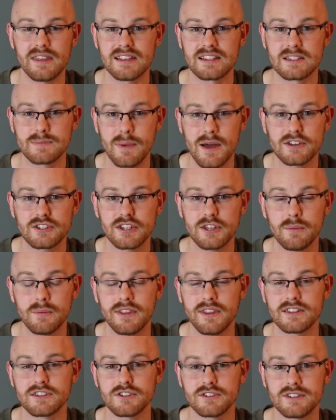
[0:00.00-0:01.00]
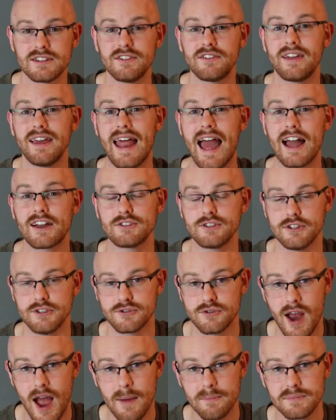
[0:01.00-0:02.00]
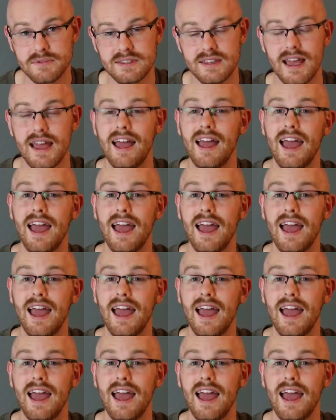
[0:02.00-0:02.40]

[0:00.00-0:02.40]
especially when the certificate actually drops,